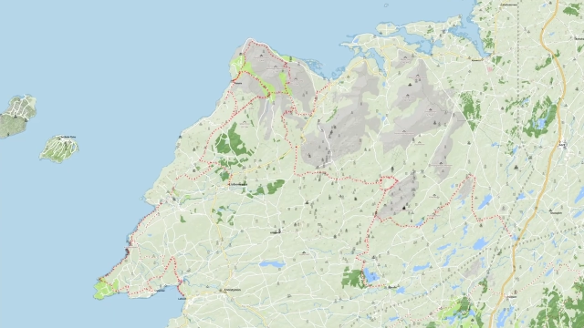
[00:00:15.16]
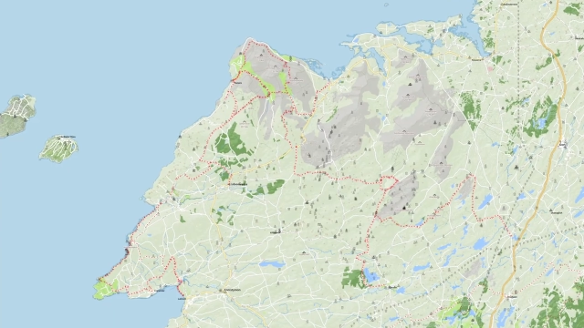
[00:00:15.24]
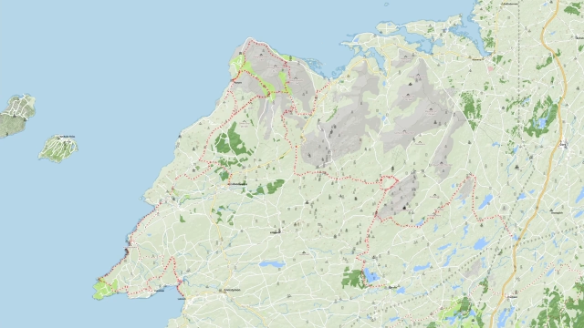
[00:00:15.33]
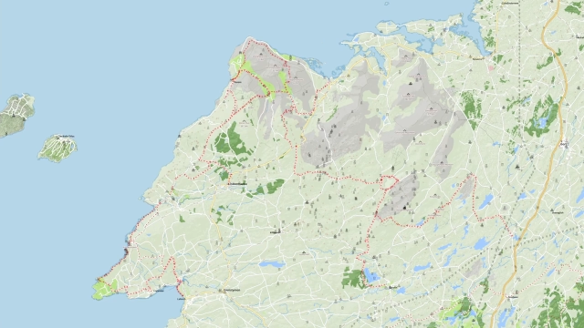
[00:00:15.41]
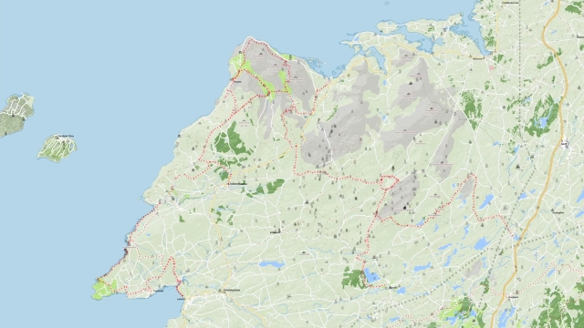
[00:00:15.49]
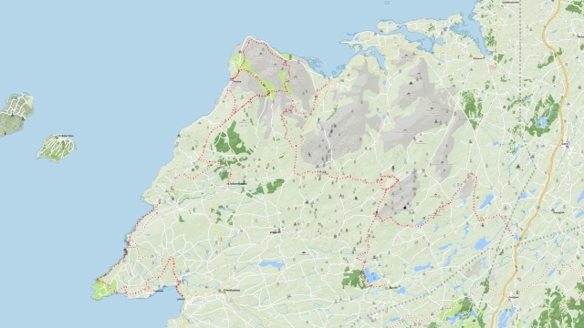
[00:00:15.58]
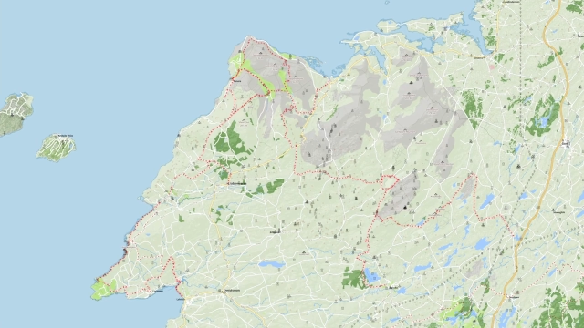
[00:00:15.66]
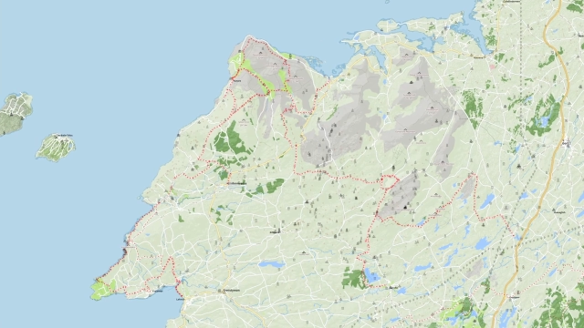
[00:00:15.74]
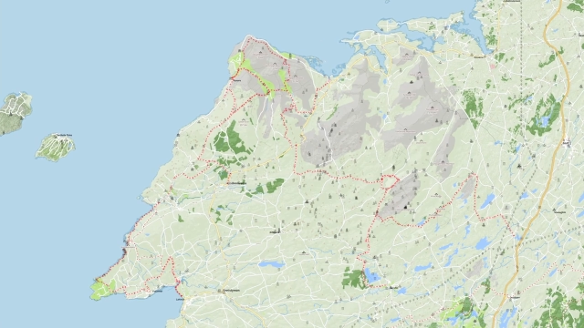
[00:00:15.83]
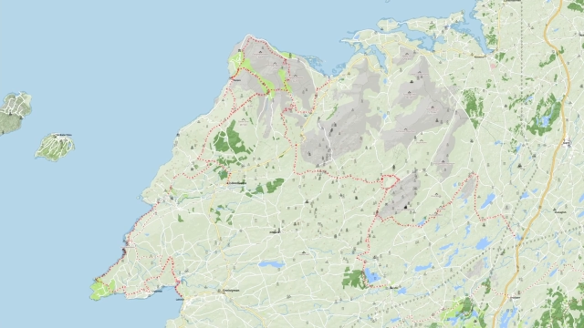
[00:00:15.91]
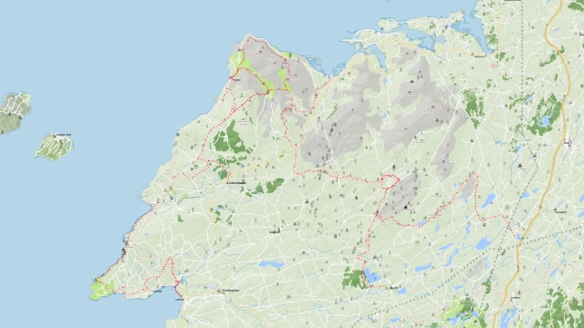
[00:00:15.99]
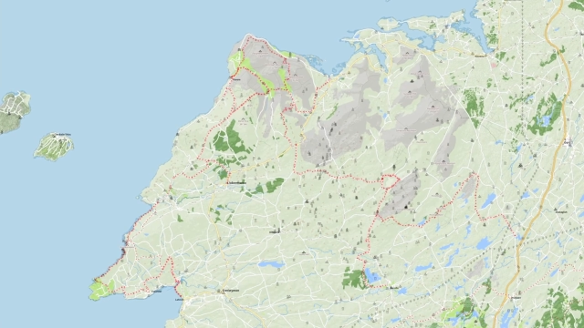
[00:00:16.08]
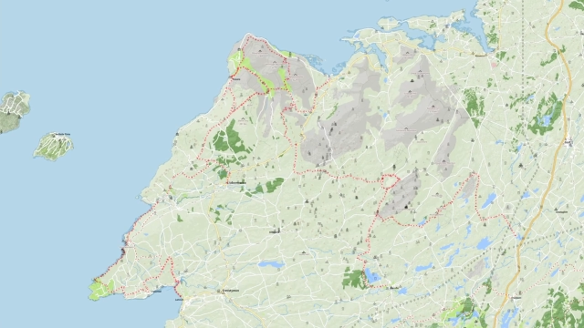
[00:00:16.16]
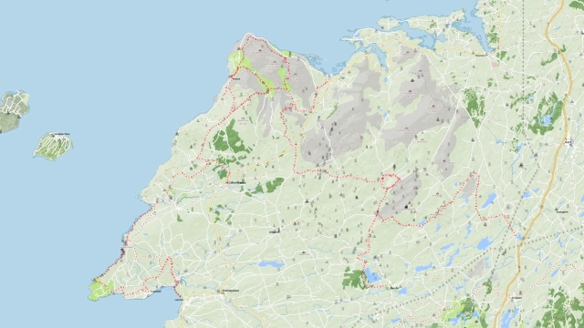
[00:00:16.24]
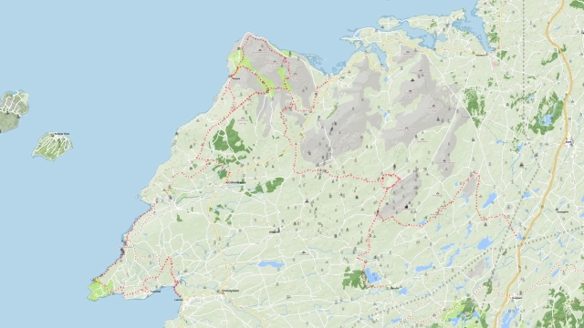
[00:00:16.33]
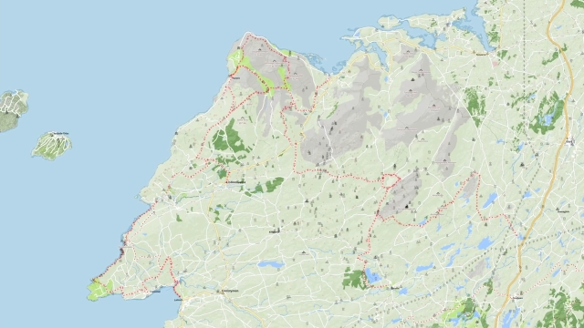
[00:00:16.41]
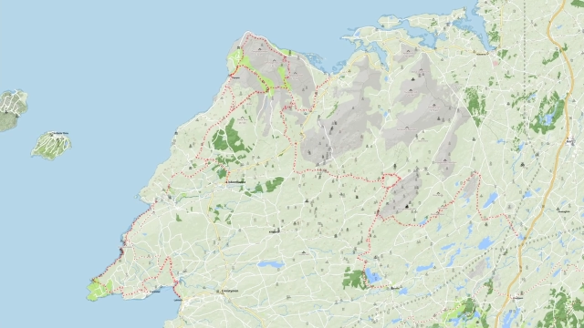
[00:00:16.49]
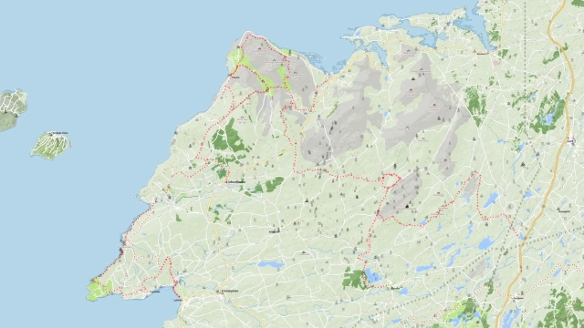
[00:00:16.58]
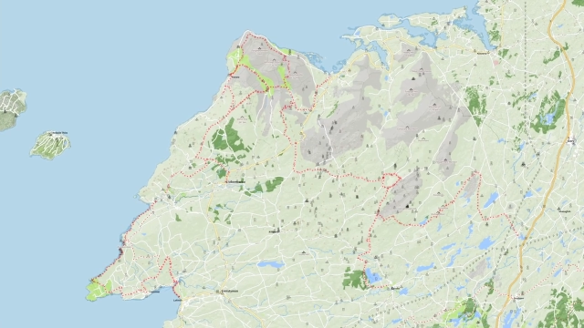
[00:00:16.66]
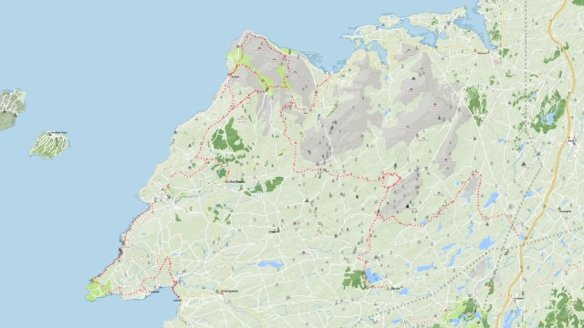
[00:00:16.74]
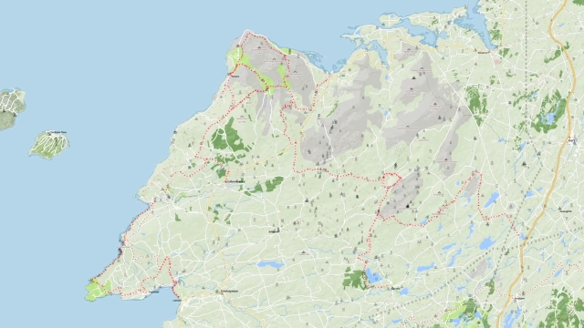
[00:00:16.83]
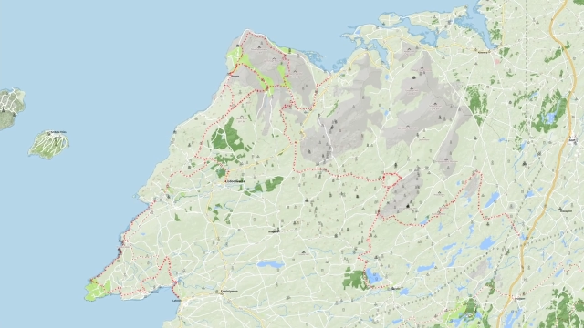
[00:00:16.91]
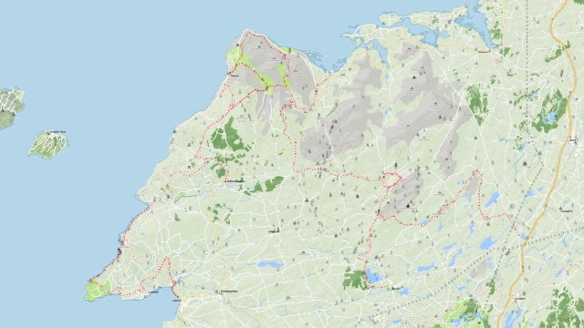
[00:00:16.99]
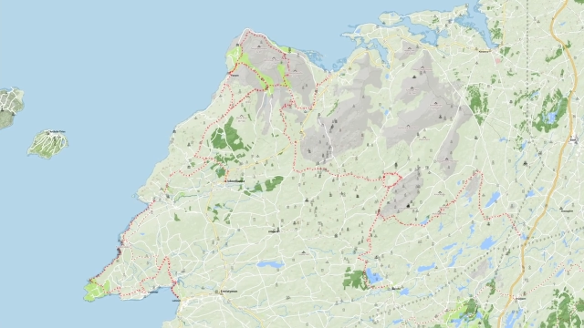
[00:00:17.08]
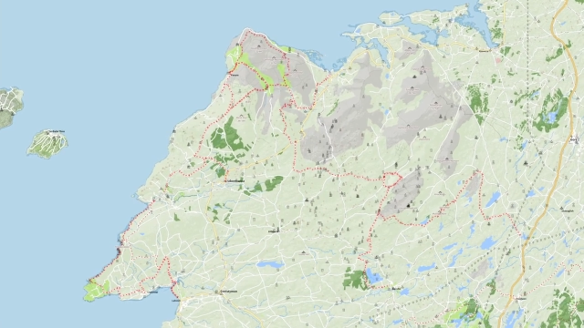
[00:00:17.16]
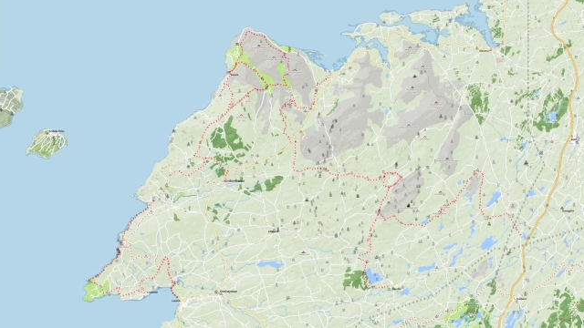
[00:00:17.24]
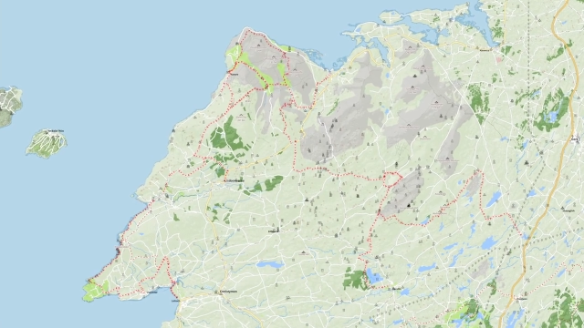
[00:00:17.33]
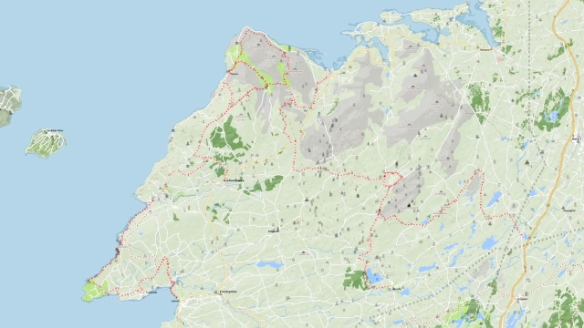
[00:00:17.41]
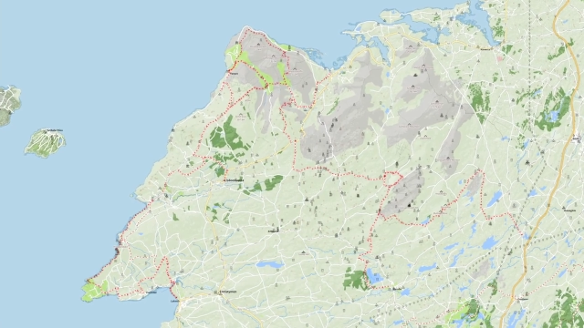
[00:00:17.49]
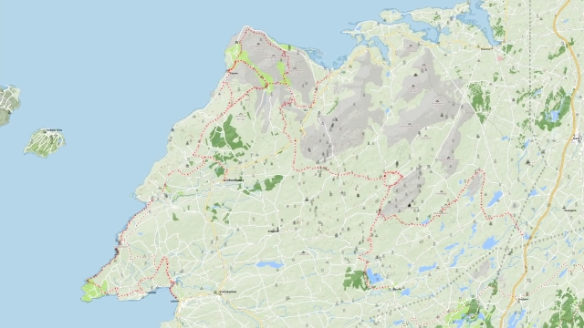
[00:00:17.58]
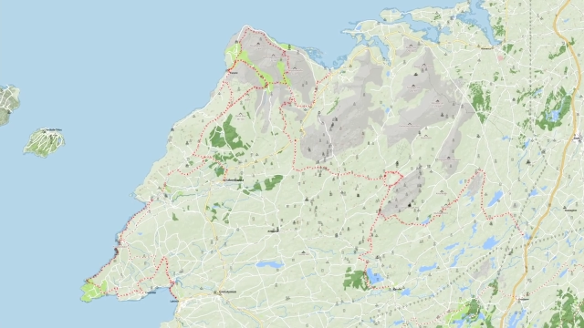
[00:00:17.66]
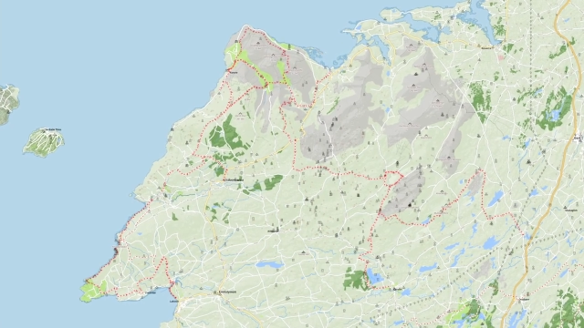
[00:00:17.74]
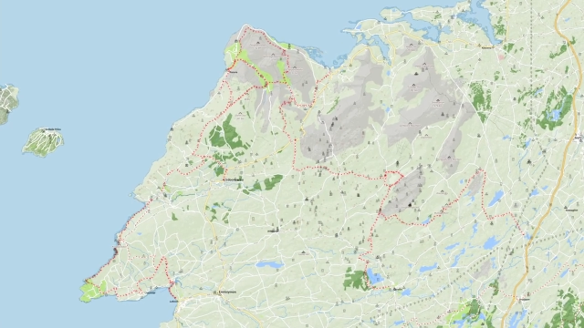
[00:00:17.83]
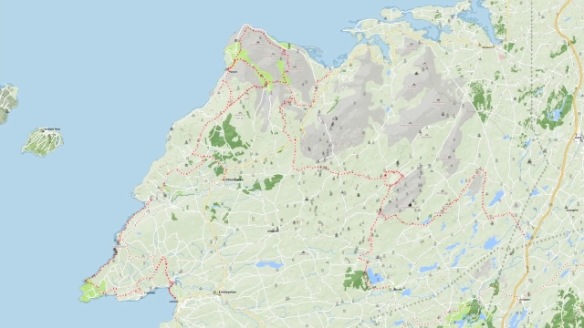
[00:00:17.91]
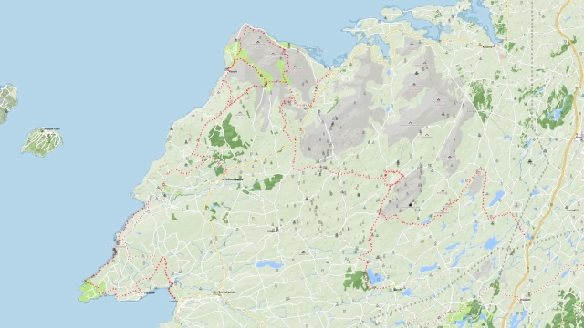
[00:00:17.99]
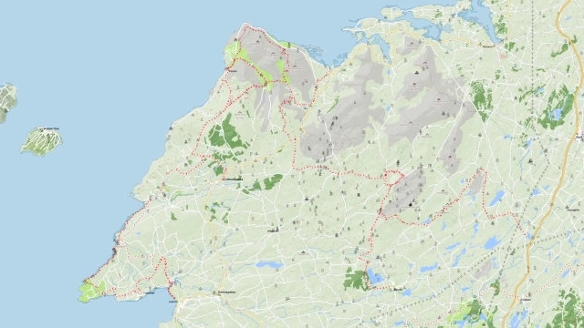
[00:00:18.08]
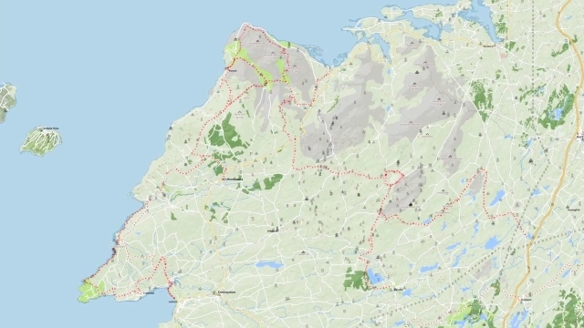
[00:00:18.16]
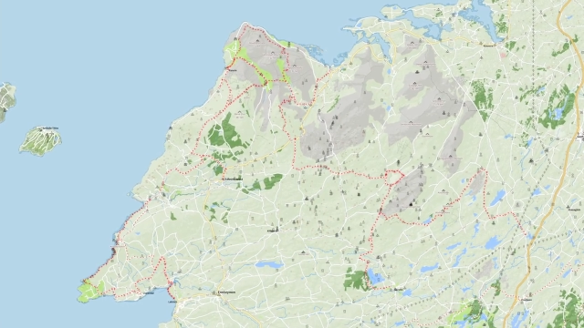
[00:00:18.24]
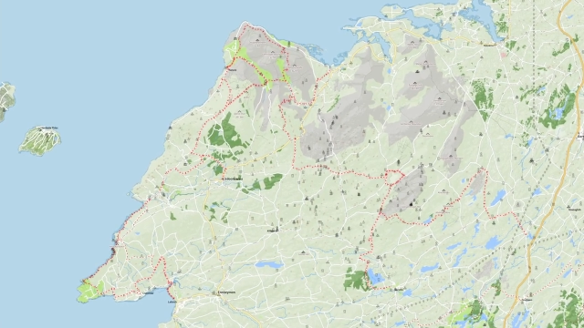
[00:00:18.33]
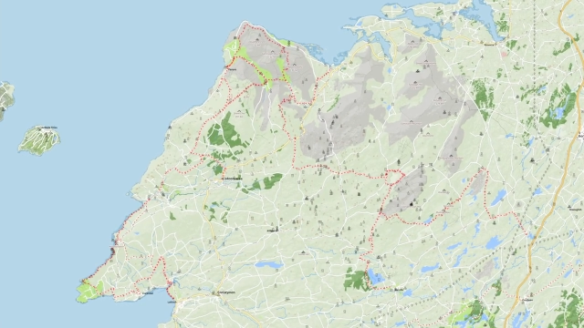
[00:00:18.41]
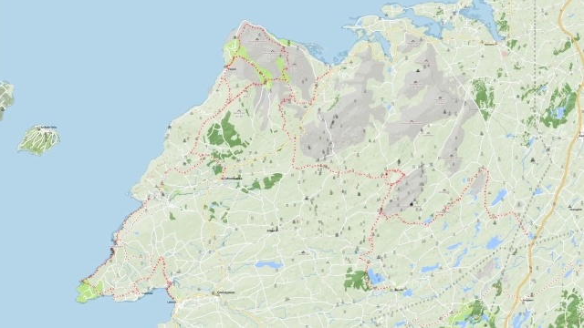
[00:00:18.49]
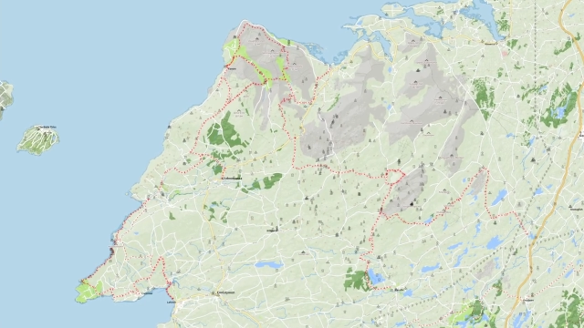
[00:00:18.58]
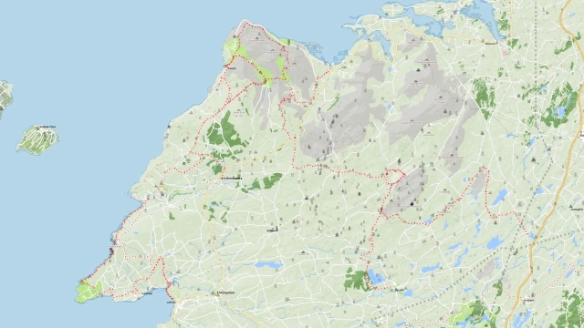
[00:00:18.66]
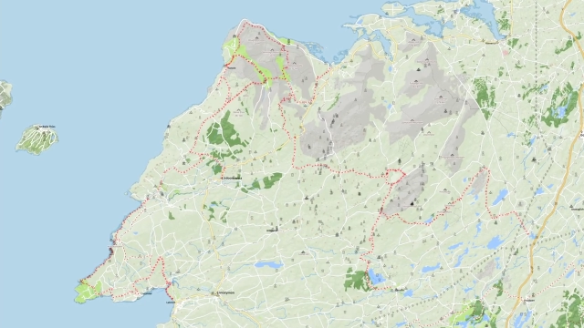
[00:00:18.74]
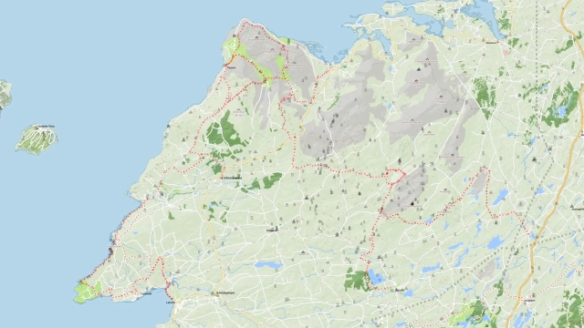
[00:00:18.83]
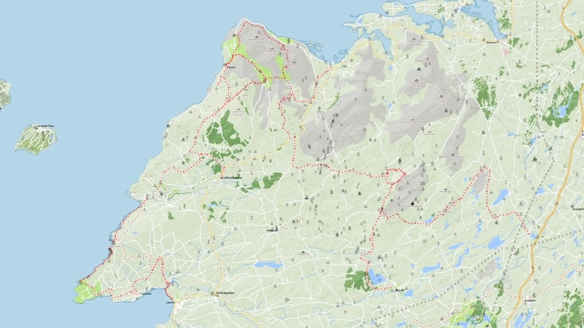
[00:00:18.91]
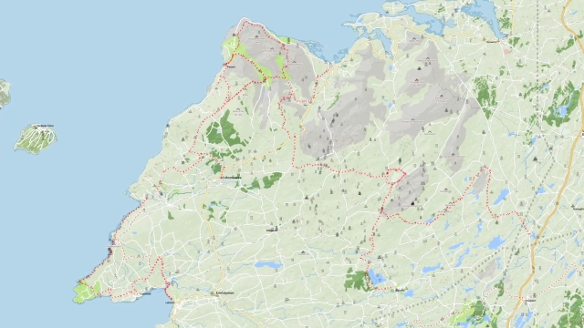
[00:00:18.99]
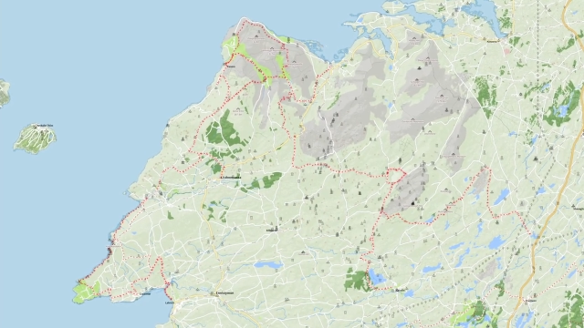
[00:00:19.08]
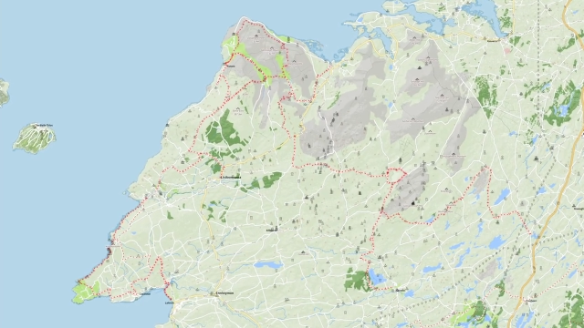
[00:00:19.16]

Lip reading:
No face is visible, so there are no lips to read.